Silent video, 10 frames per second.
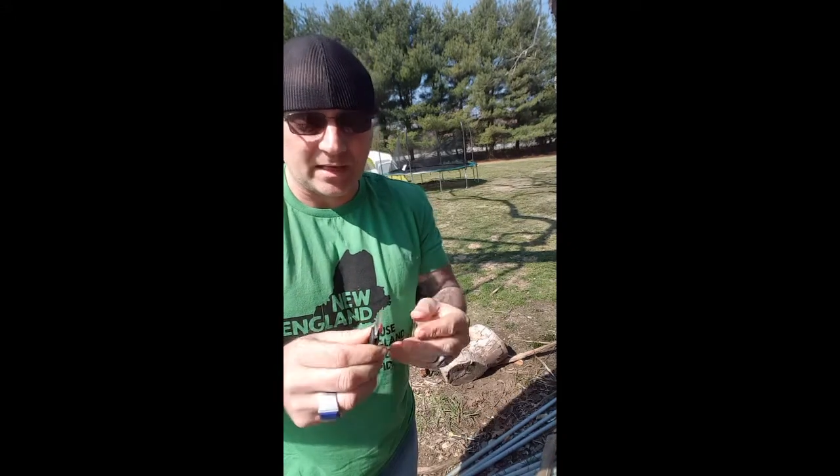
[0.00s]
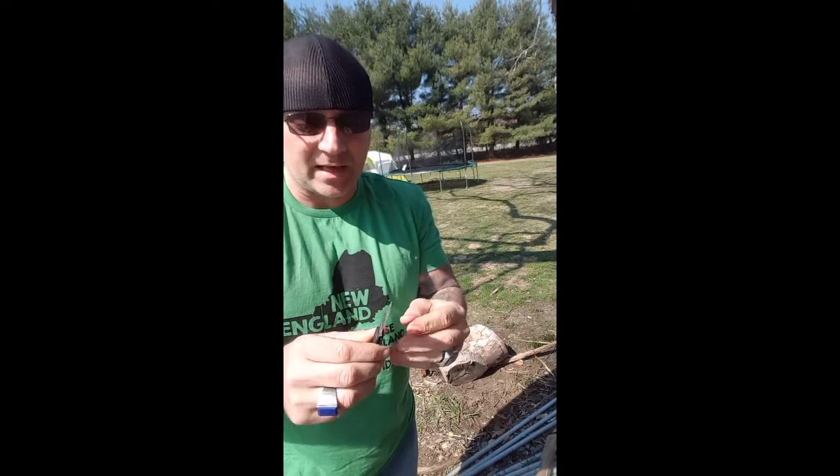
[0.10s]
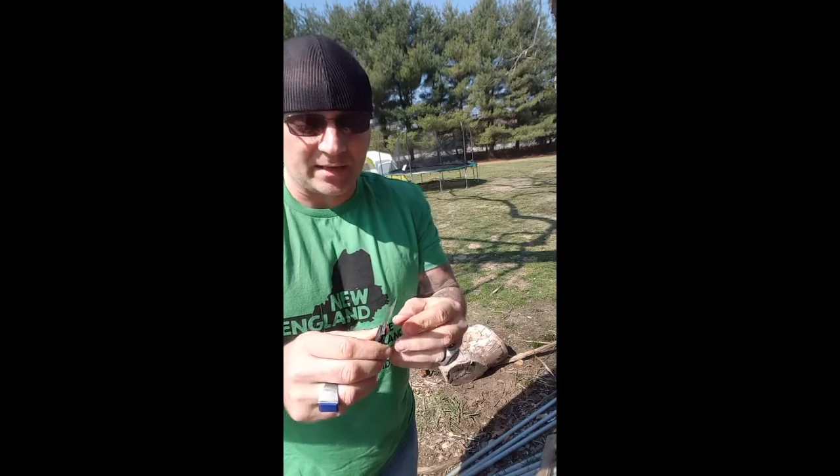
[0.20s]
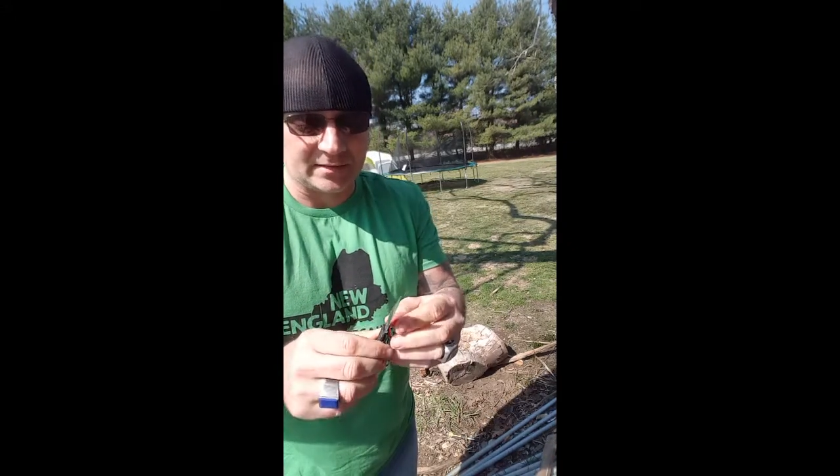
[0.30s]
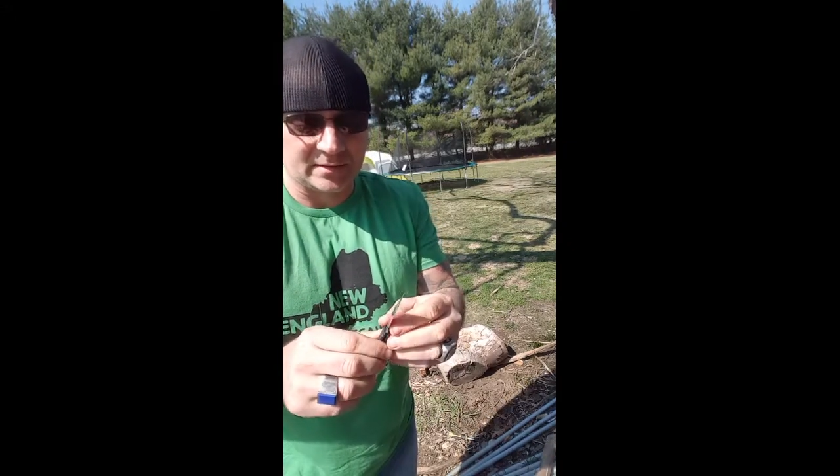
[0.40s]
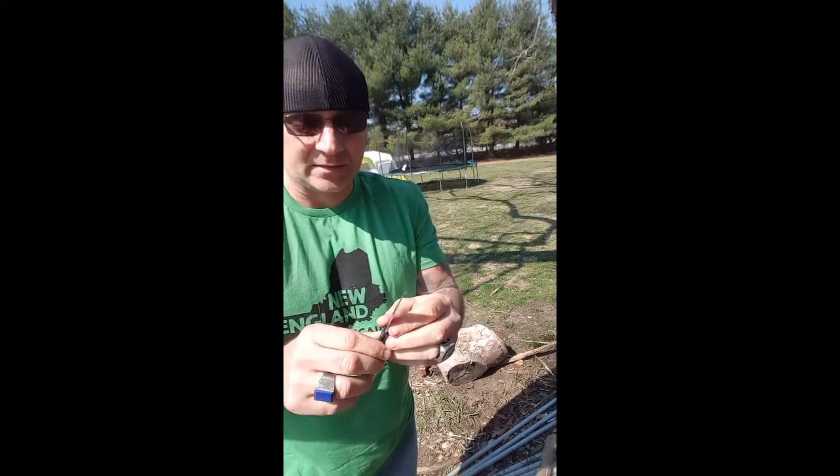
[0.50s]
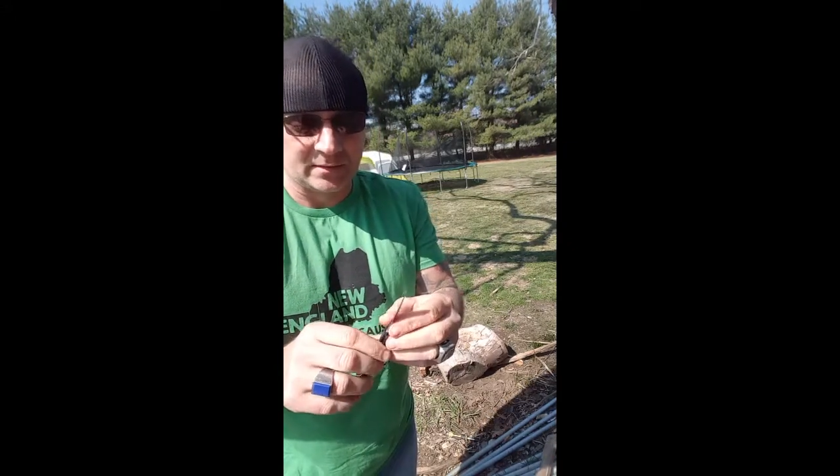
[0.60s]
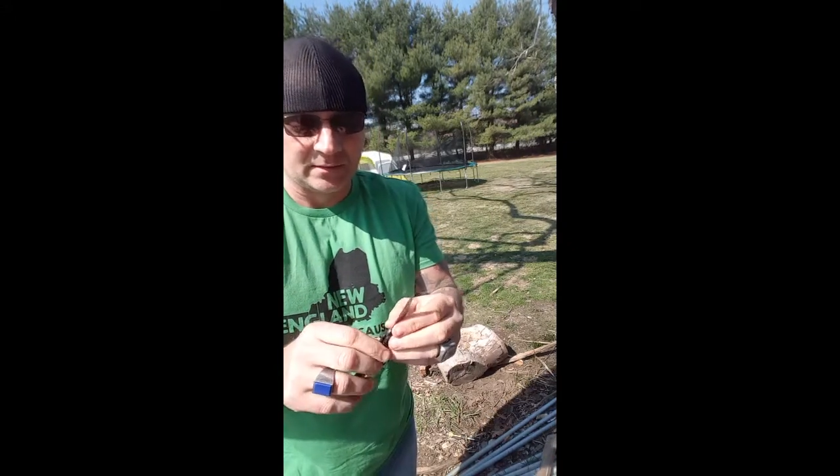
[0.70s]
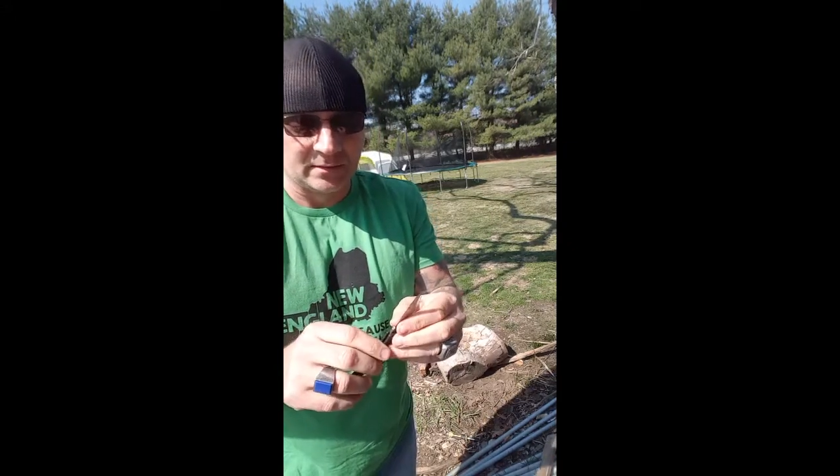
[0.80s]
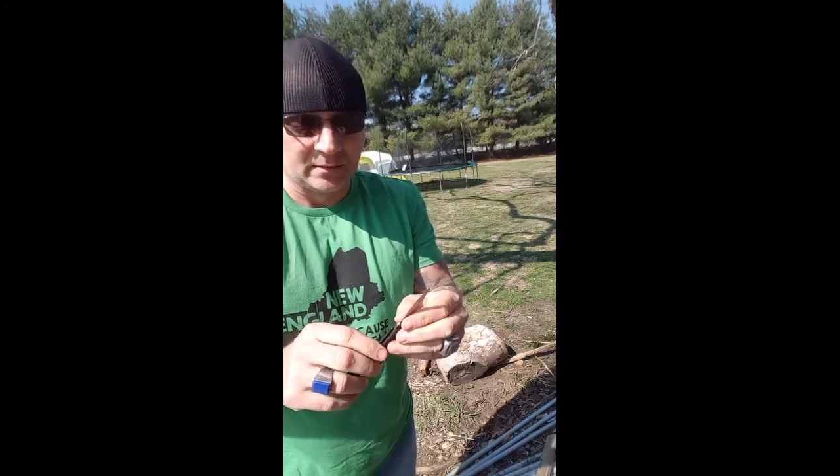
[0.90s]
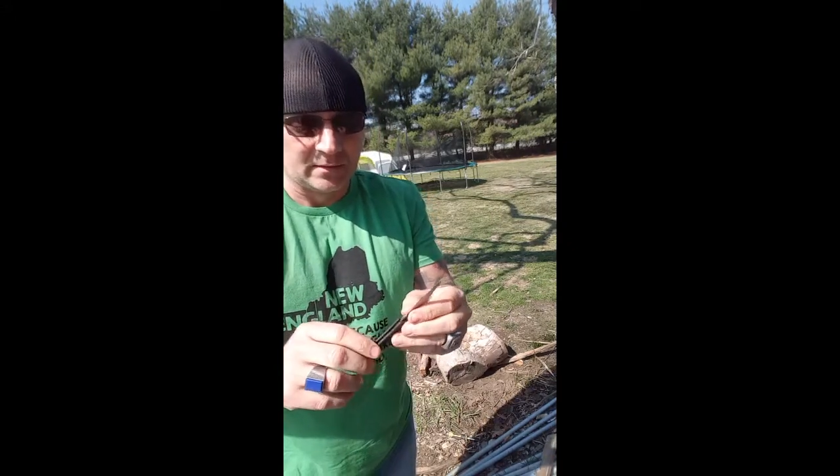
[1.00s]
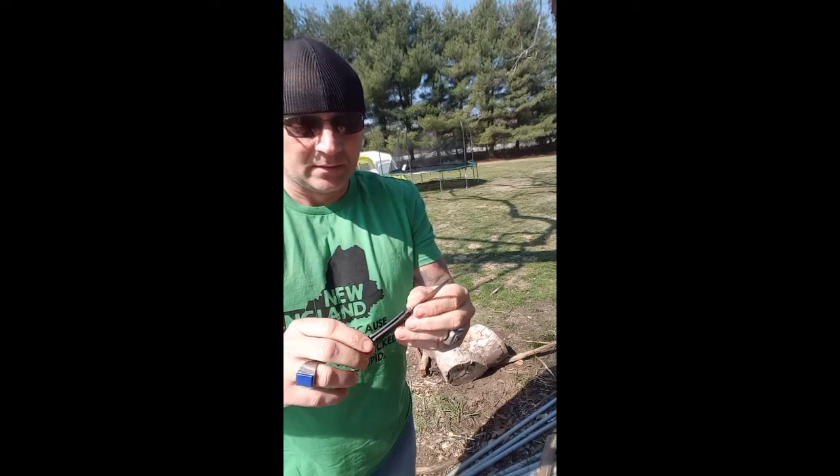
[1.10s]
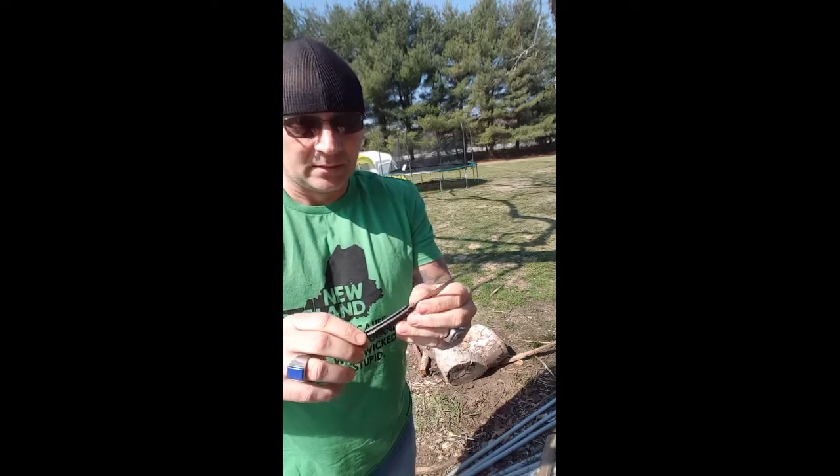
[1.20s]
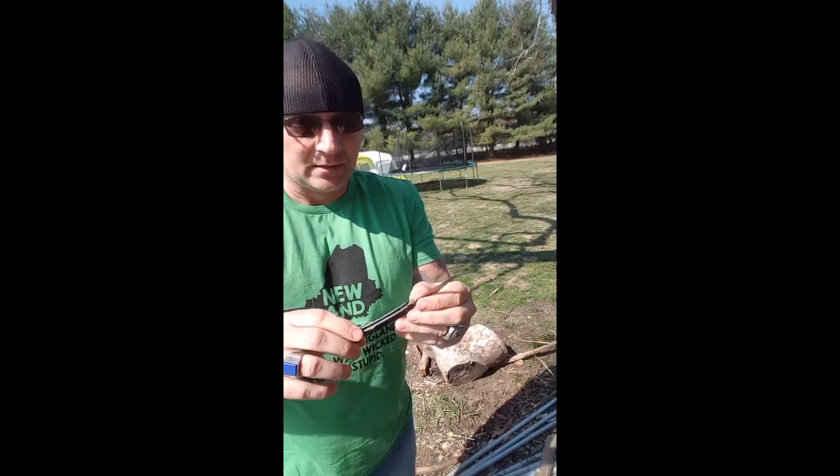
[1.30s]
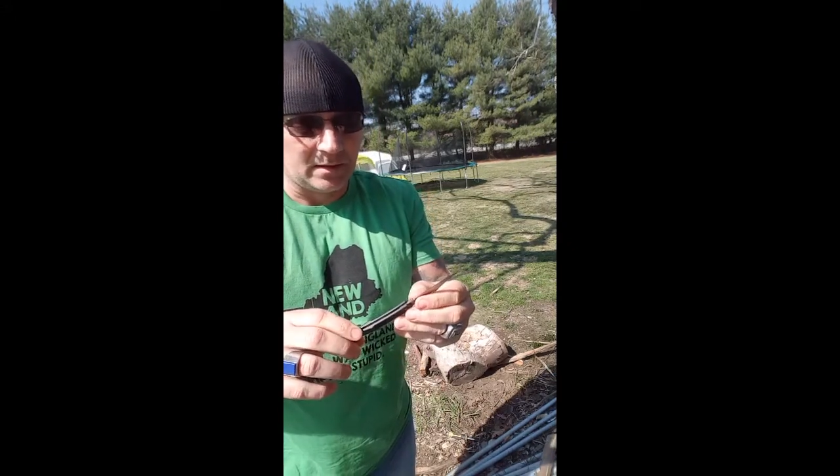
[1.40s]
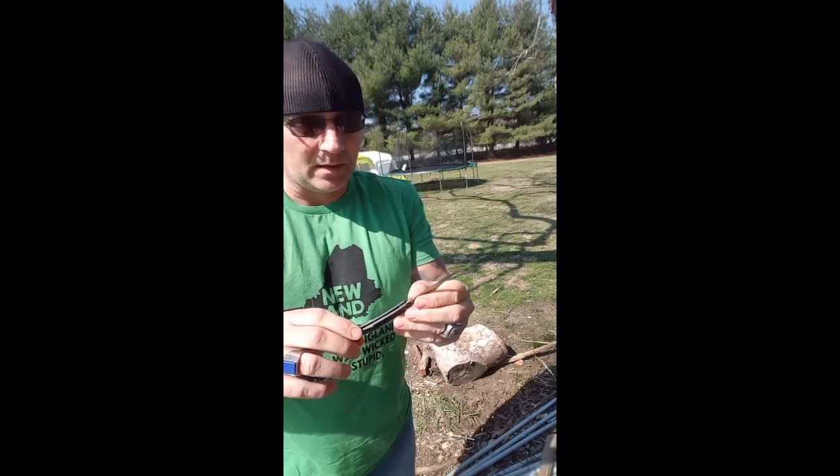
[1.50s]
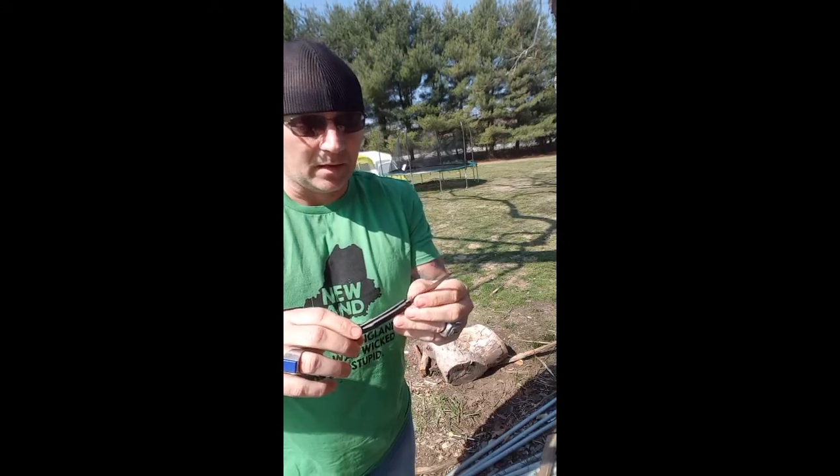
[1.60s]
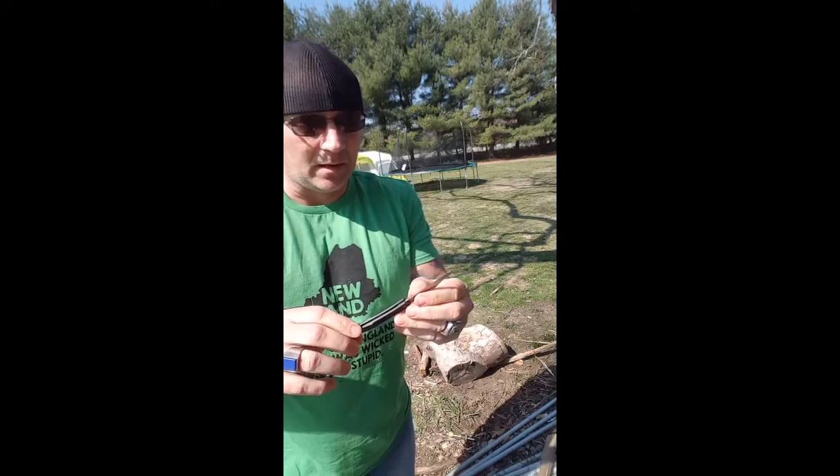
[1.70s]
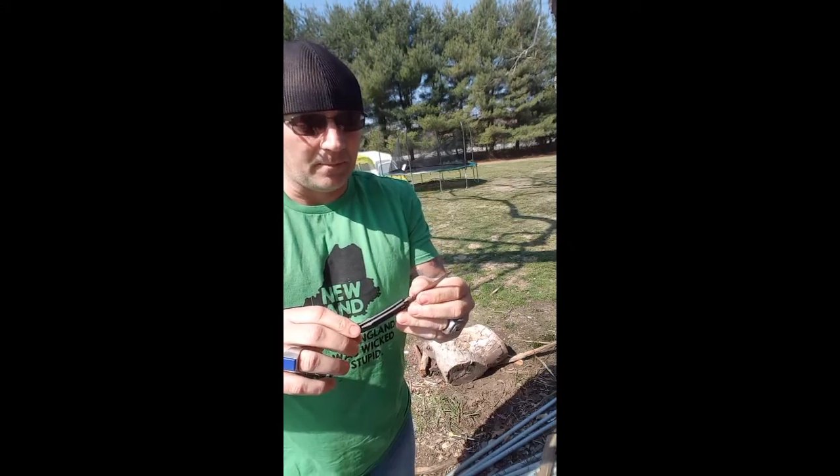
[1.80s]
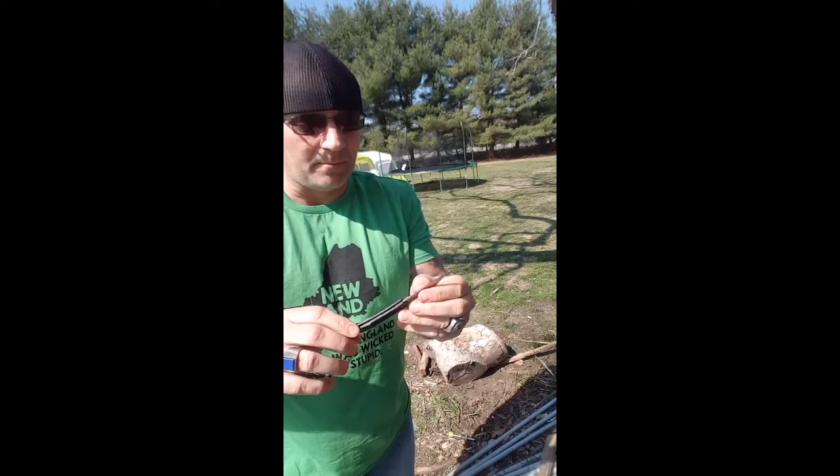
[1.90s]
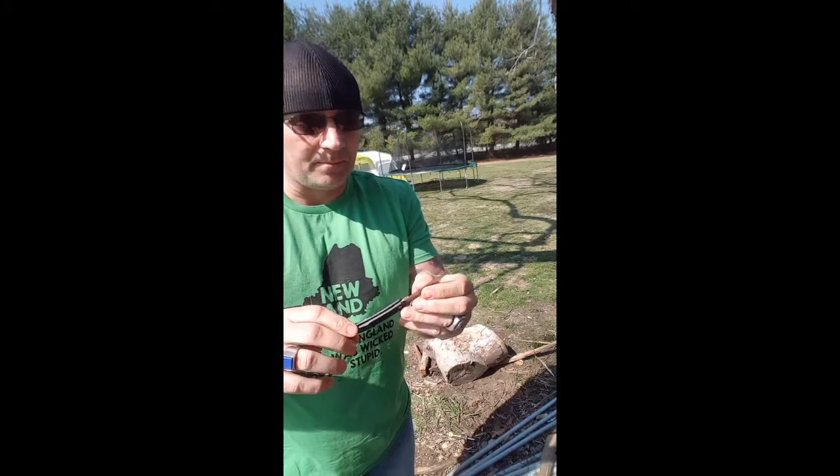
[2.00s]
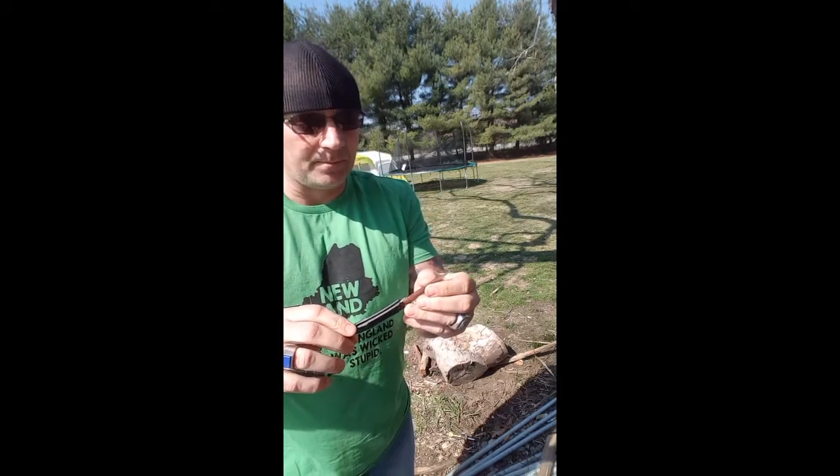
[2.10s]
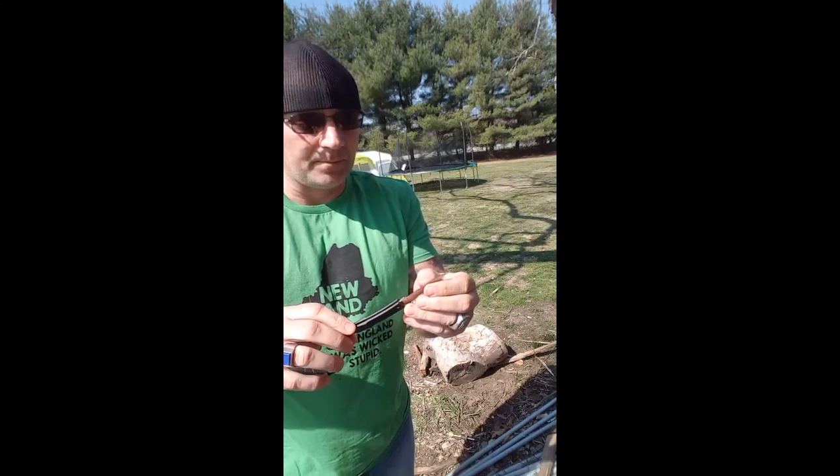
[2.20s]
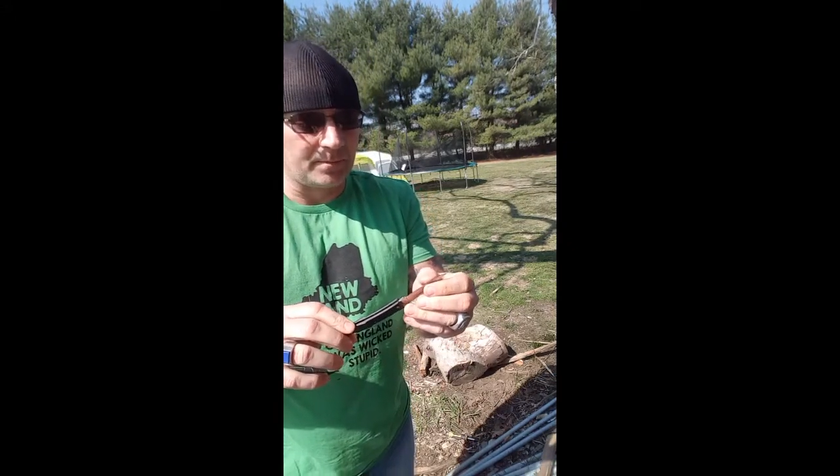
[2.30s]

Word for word: case um,